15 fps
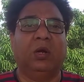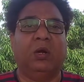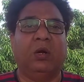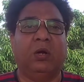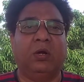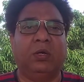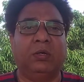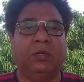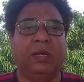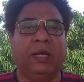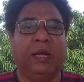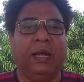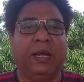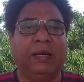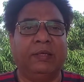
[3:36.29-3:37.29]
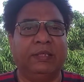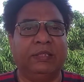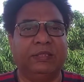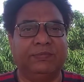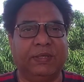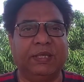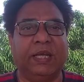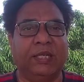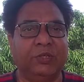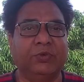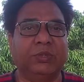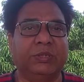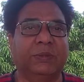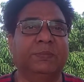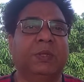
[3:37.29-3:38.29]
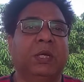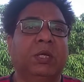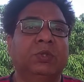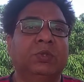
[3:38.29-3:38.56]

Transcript: and it is very elusive.